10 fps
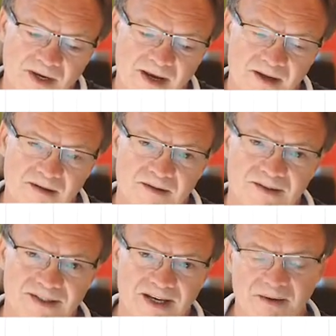can
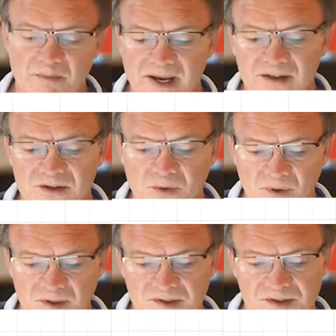segment your
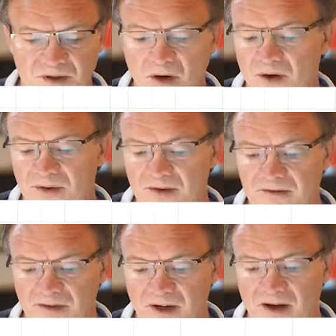list on the
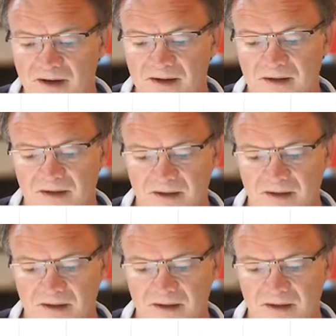fly